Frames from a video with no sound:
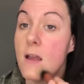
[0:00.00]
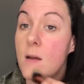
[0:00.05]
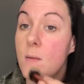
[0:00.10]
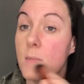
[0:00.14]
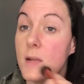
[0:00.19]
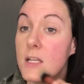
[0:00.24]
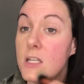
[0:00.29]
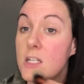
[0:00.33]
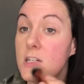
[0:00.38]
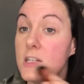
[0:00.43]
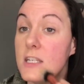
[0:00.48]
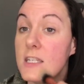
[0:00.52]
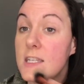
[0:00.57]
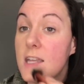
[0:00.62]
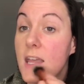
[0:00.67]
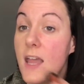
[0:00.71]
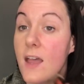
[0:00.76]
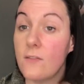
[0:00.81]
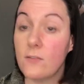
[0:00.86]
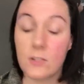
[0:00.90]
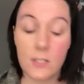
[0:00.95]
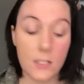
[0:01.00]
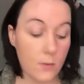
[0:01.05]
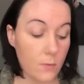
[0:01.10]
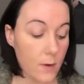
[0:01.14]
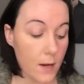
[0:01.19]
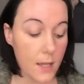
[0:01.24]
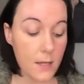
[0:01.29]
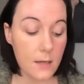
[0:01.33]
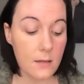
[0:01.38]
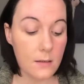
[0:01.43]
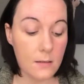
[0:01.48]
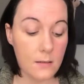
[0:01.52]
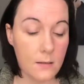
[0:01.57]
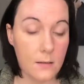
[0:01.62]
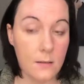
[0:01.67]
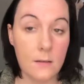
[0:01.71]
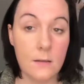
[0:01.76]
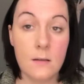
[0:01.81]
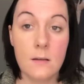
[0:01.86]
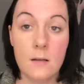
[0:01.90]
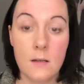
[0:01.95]
My chin is heavily red,
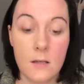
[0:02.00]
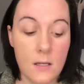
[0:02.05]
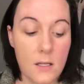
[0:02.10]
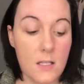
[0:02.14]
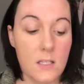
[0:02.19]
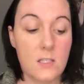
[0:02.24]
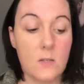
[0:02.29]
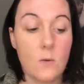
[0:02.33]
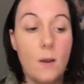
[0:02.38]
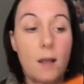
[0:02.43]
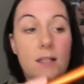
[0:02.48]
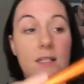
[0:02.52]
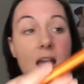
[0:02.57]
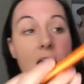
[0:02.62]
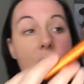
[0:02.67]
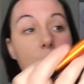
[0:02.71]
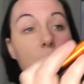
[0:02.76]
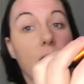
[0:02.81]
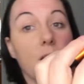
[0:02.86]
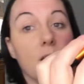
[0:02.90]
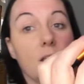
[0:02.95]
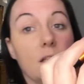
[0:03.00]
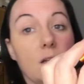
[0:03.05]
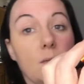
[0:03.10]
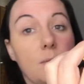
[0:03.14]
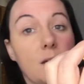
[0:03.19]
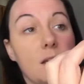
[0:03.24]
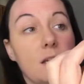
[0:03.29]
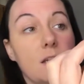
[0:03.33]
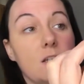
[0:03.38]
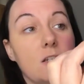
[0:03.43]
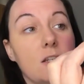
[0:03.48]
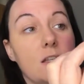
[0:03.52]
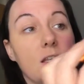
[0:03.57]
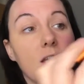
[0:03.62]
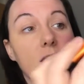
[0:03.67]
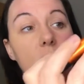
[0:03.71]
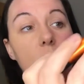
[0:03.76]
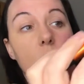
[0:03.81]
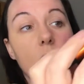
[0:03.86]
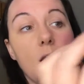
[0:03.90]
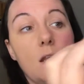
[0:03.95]
so I tap a little bit into
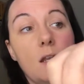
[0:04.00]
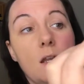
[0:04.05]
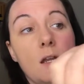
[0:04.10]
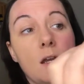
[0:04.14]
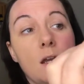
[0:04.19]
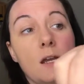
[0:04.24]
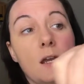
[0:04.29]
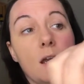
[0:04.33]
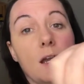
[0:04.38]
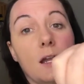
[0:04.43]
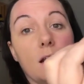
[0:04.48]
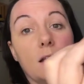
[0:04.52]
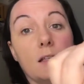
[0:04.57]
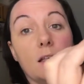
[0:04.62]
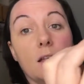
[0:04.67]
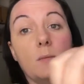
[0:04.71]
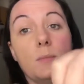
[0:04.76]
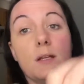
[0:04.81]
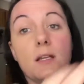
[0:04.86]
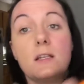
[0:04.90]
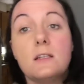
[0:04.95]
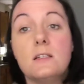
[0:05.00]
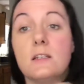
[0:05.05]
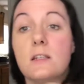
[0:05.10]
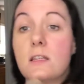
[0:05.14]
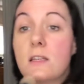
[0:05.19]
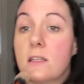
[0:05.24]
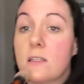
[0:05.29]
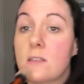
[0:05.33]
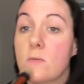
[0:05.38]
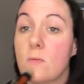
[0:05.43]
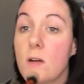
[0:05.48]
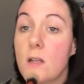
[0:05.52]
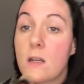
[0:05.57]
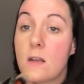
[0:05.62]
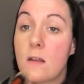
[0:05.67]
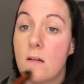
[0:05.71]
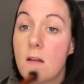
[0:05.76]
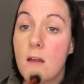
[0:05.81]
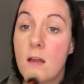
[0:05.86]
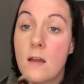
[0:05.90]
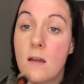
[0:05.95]
this one and a little bit into this one,
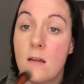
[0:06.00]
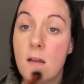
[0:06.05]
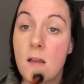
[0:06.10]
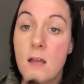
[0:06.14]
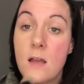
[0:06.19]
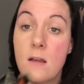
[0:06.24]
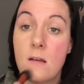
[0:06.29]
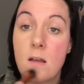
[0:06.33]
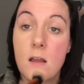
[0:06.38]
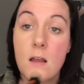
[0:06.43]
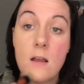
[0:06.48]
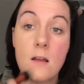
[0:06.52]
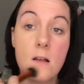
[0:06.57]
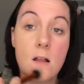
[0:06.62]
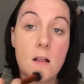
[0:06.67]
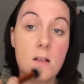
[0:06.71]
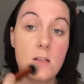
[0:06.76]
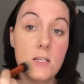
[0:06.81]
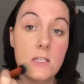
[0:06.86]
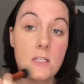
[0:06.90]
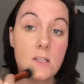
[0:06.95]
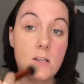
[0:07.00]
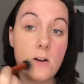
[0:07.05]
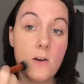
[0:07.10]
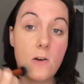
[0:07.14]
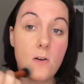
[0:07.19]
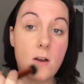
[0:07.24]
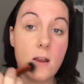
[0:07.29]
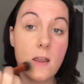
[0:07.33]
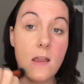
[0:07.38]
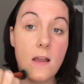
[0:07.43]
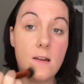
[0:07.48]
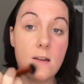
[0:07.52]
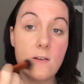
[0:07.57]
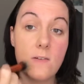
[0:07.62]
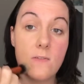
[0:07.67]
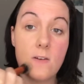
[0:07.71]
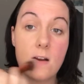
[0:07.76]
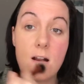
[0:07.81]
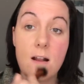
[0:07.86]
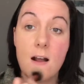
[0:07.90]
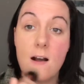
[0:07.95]
just to create a
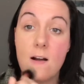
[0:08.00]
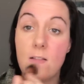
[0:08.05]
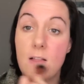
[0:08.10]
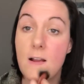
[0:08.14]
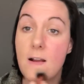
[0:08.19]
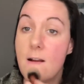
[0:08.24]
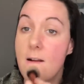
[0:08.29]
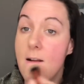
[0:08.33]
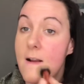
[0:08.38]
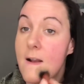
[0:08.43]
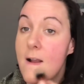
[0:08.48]
different color,